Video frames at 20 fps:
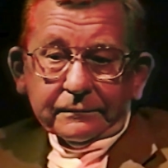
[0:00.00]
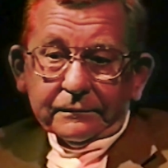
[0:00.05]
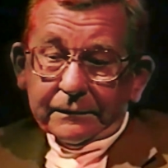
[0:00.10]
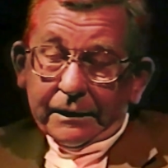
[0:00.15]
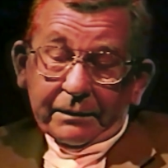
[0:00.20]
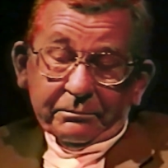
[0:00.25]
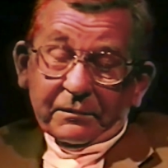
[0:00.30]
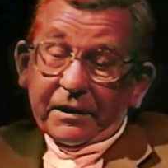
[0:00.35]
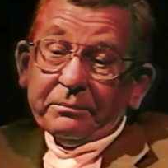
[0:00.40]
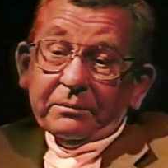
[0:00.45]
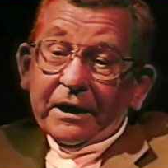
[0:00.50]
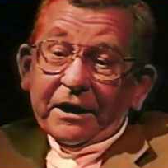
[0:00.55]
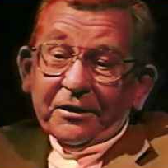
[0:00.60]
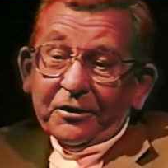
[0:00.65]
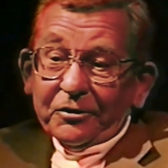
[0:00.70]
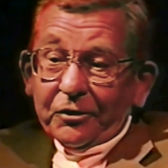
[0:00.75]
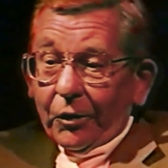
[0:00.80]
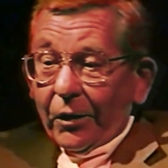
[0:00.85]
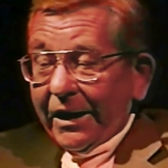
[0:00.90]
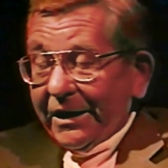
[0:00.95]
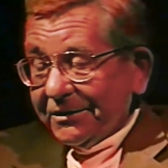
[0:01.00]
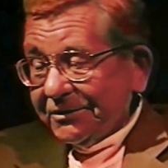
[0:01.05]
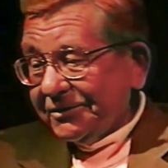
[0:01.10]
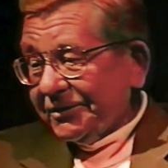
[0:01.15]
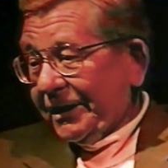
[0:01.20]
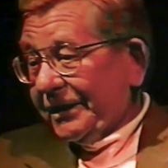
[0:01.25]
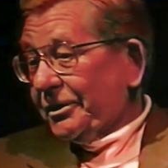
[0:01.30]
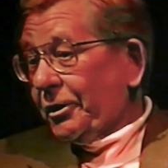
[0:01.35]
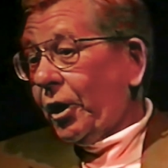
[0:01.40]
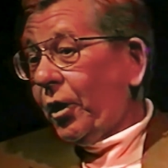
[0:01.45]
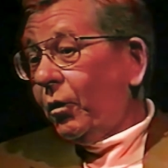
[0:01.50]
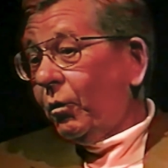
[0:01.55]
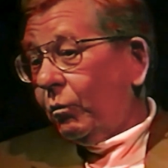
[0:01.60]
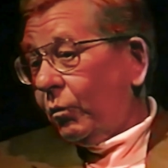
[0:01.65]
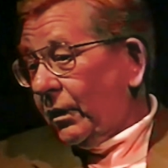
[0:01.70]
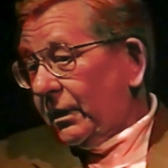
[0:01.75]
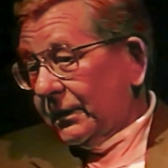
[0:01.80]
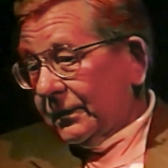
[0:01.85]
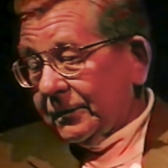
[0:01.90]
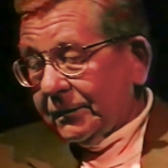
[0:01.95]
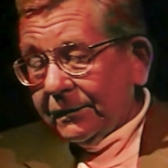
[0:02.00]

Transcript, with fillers: maybe I didn't know how to say no. Right.